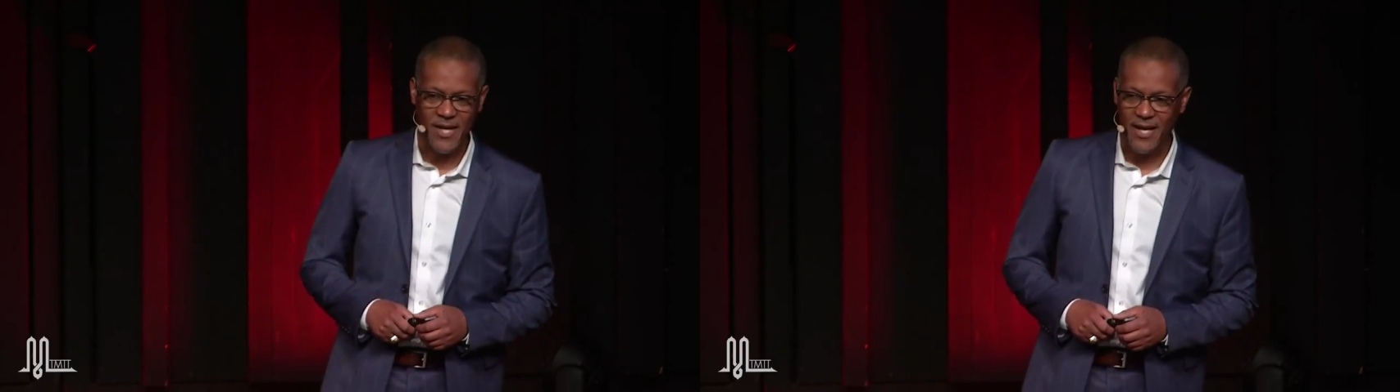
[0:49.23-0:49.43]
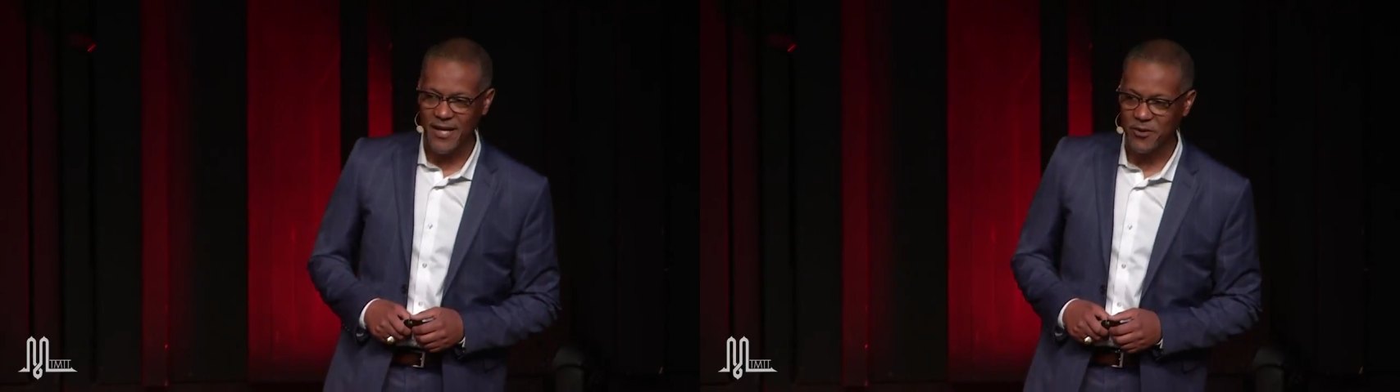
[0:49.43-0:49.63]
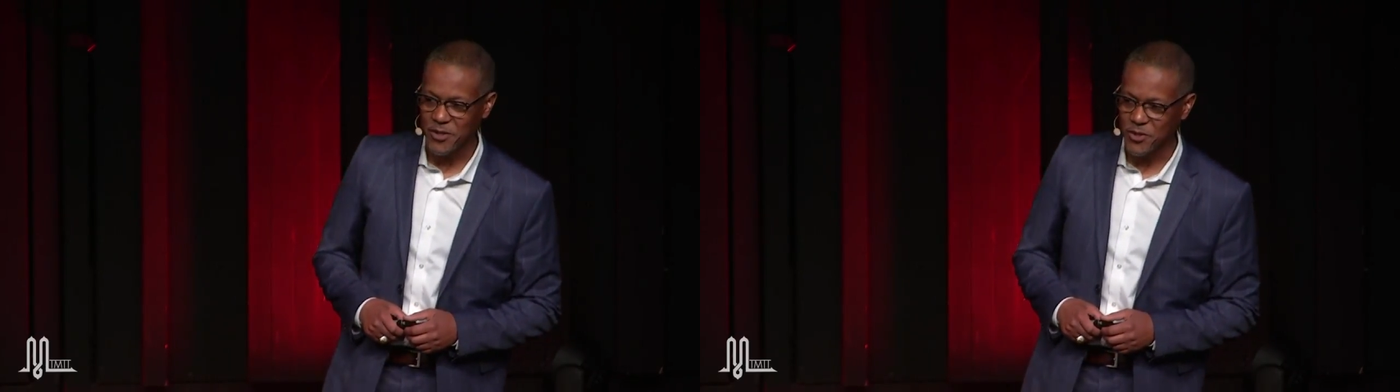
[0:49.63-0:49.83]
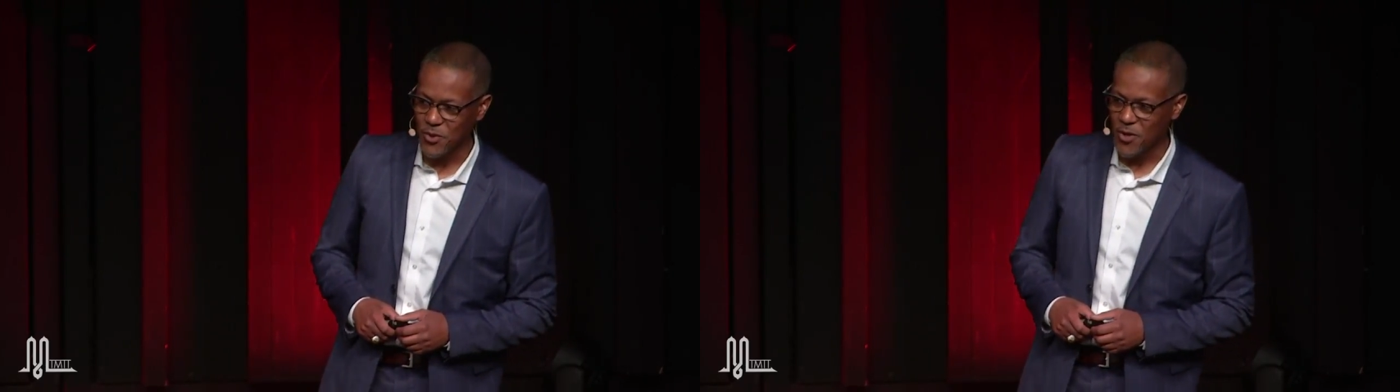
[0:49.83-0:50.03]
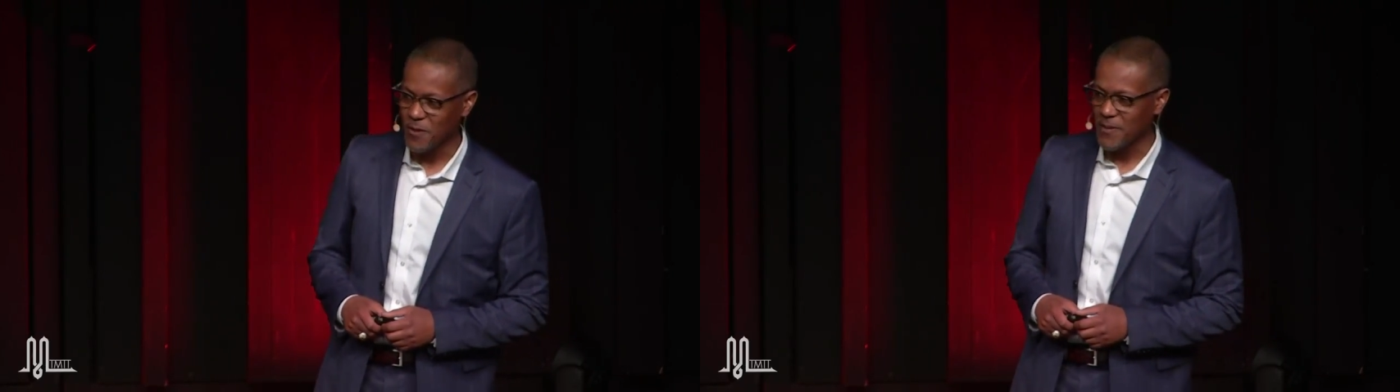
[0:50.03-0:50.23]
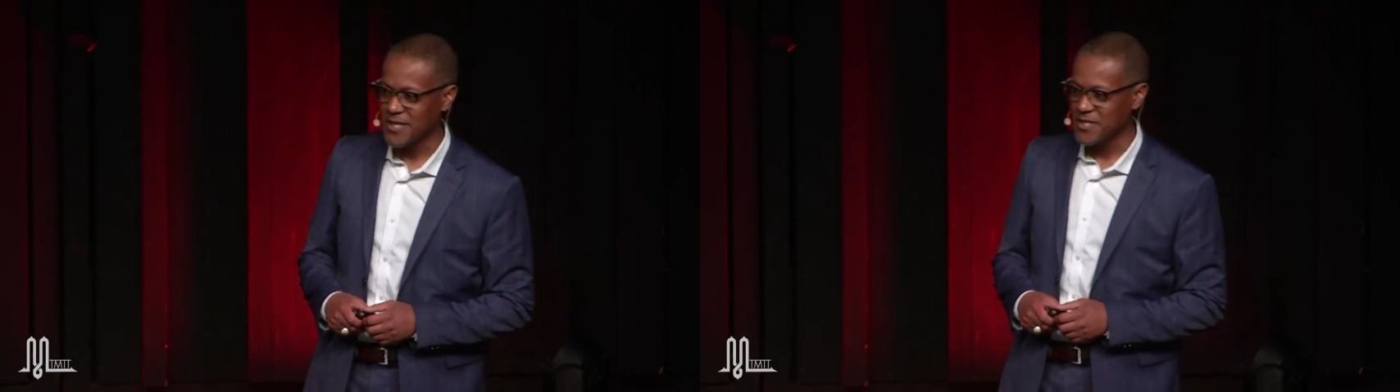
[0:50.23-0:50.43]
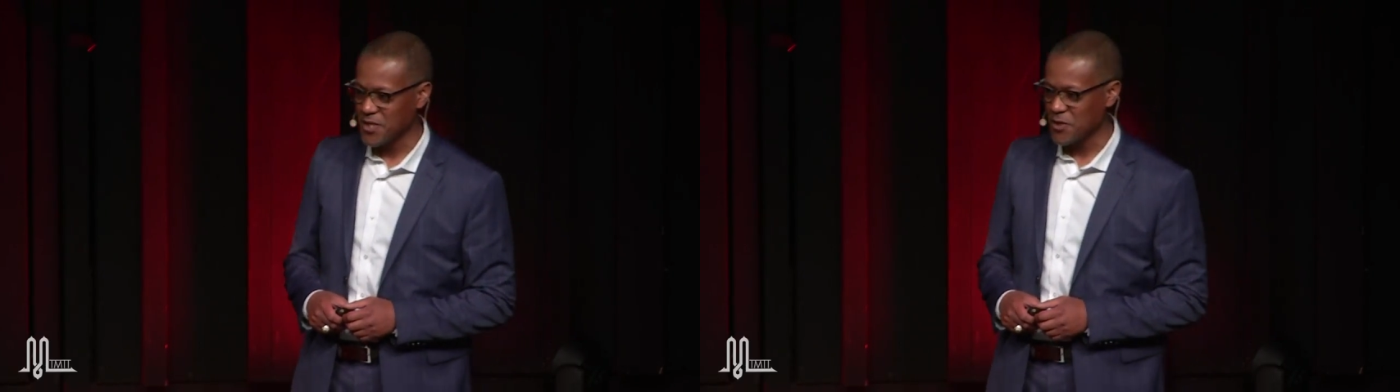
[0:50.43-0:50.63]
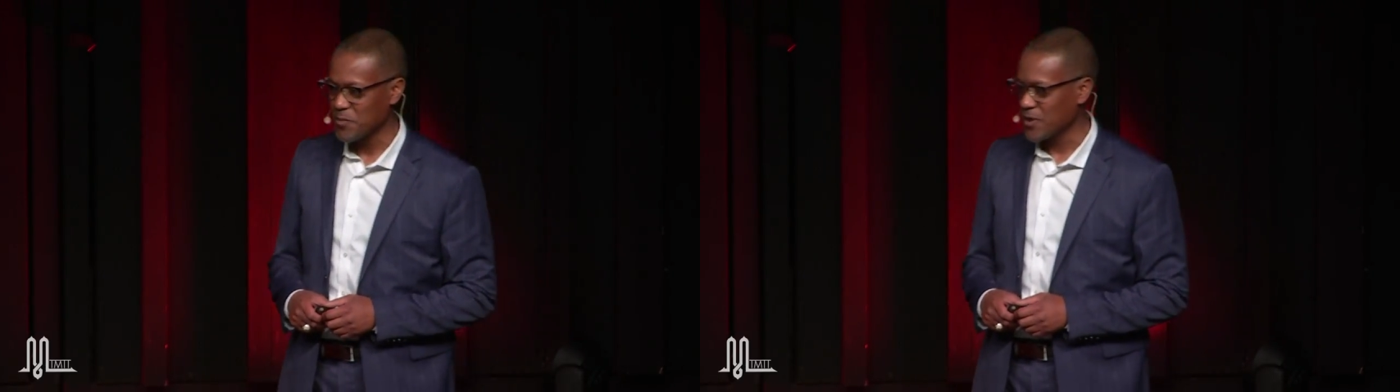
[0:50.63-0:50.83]
I greet you all, my
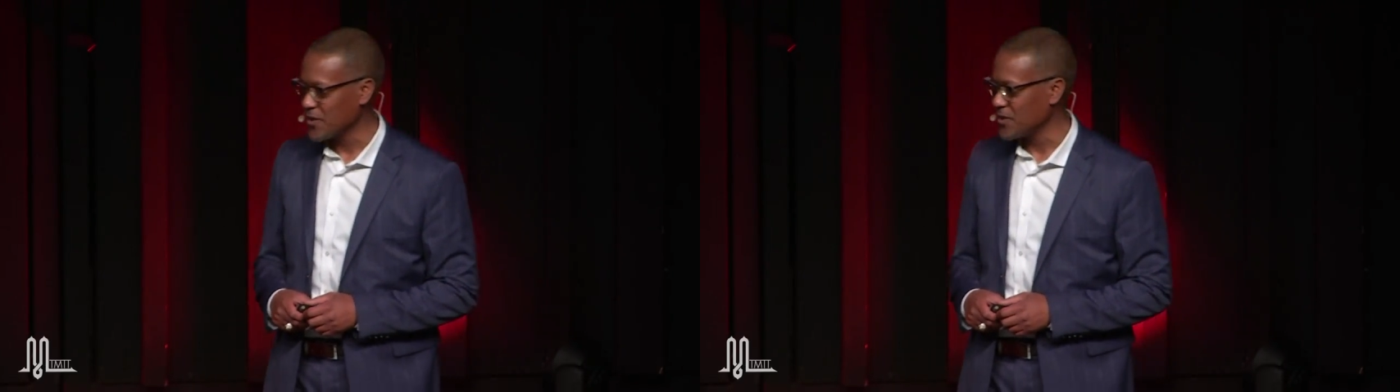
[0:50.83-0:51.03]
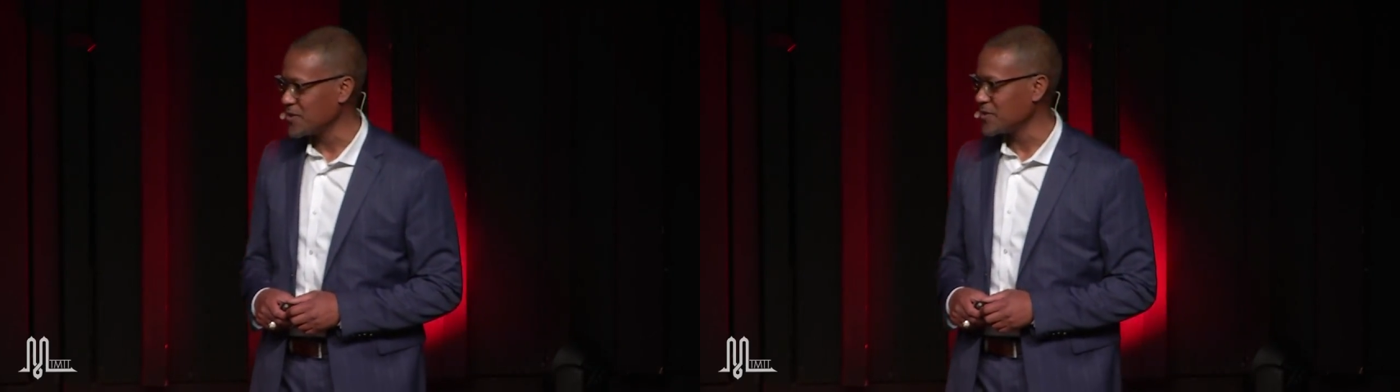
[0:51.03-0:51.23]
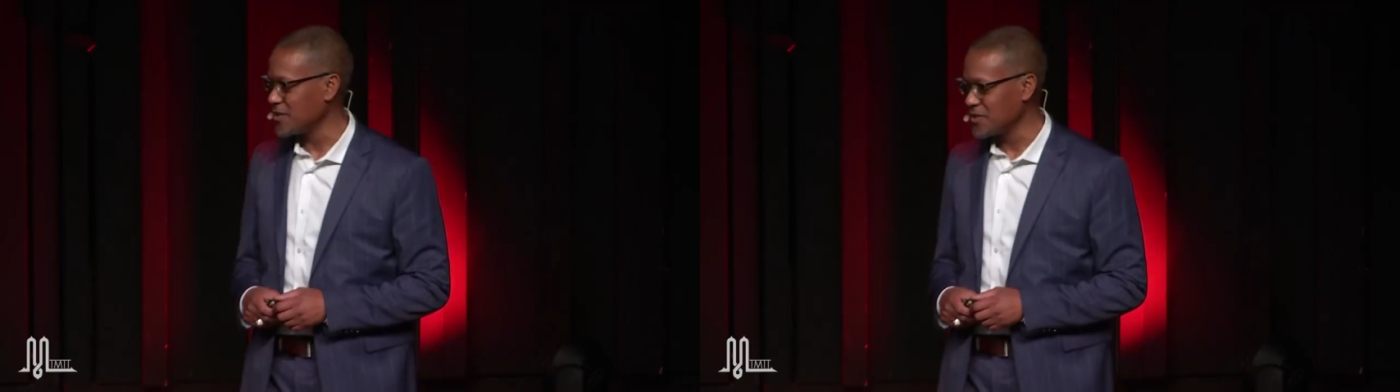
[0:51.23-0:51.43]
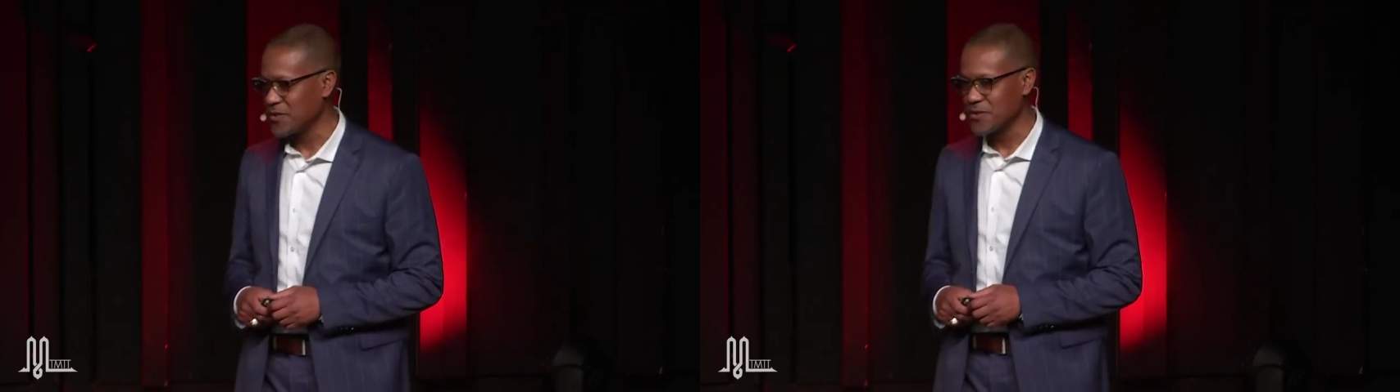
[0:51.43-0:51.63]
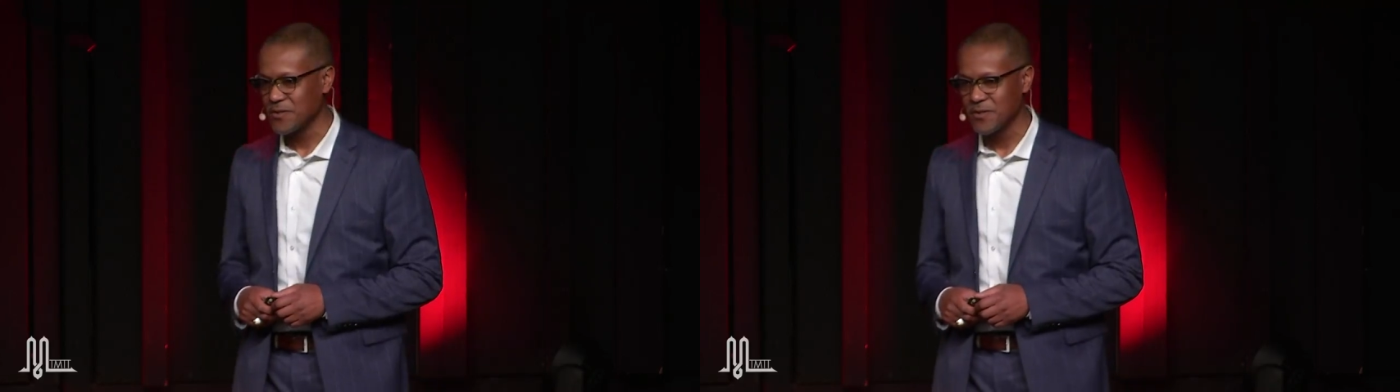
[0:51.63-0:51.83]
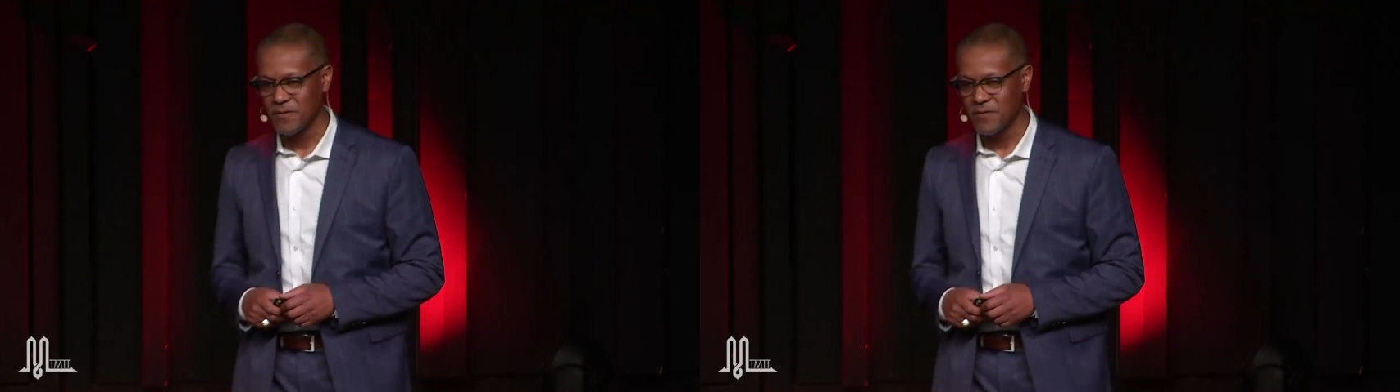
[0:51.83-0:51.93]
dear brothers, sisters,